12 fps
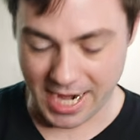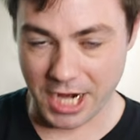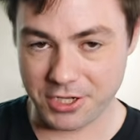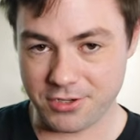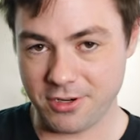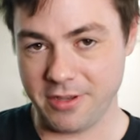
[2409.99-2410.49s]

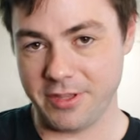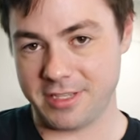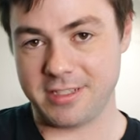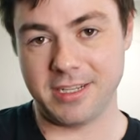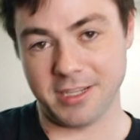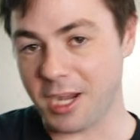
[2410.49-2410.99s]
extra and this
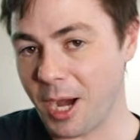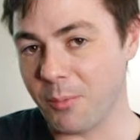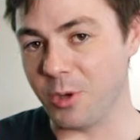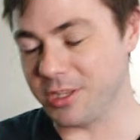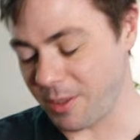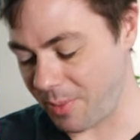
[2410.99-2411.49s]
didn't come
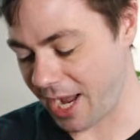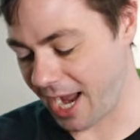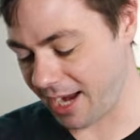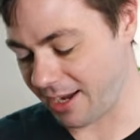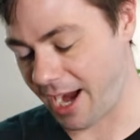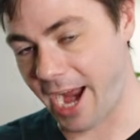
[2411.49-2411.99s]
with the
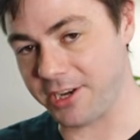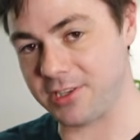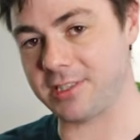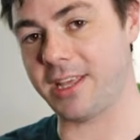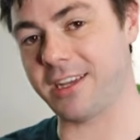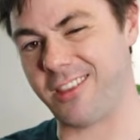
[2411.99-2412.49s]
pack. I
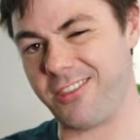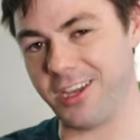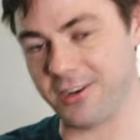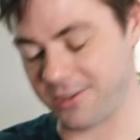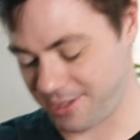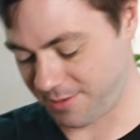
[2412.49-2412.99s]
just like a
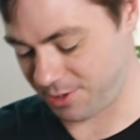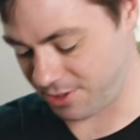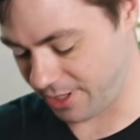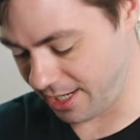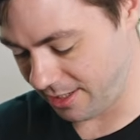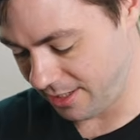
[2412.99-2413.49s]
thicker
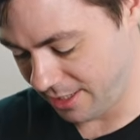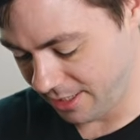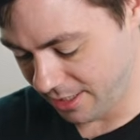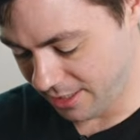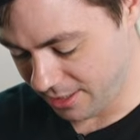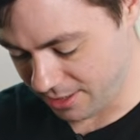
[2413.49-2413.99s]
substrate.
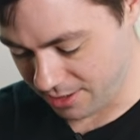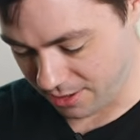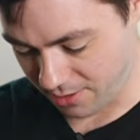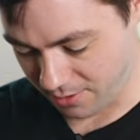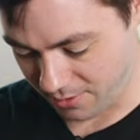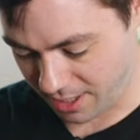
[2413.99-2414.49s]

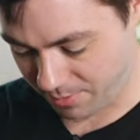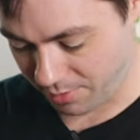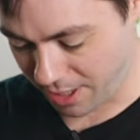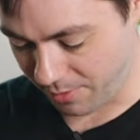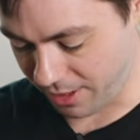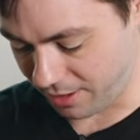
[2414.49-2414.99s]
So I'm
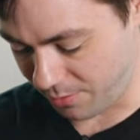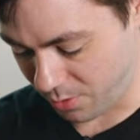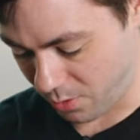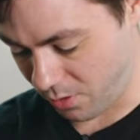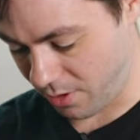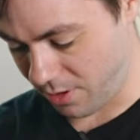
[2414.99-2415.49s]
probably gonna
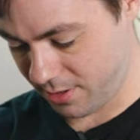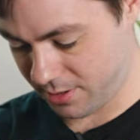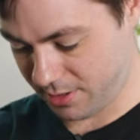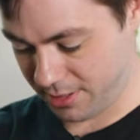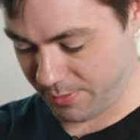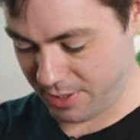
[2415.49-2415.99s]
pour
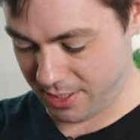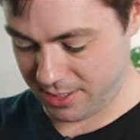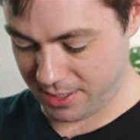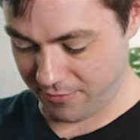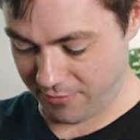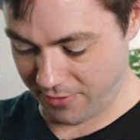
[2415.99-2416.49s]
some of this
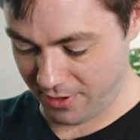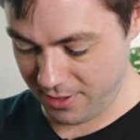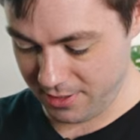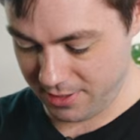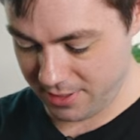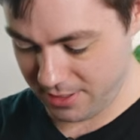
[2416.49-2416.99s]
in
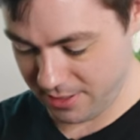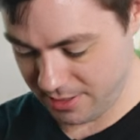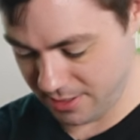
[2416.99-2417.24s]
first.